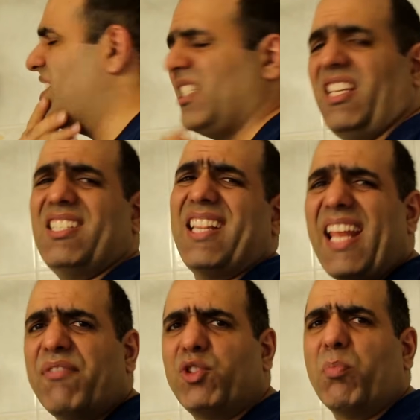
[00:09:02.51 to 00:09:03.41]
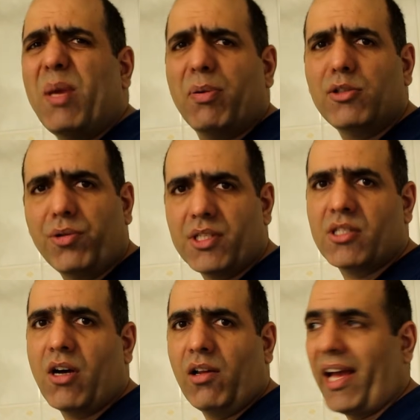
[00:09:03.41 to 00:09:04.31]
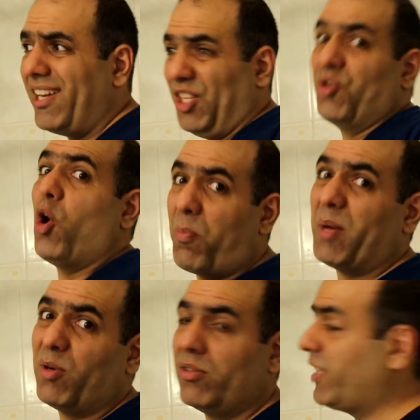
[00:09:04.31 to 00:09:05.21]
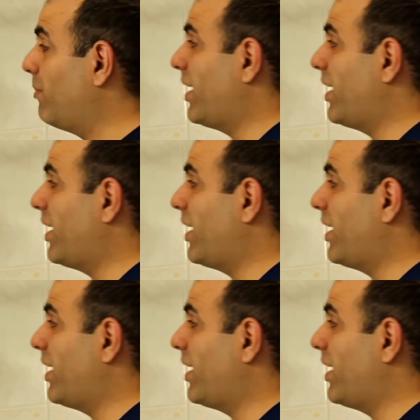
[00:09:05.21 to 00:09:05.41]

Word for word: this is left to people to install, and you know people, they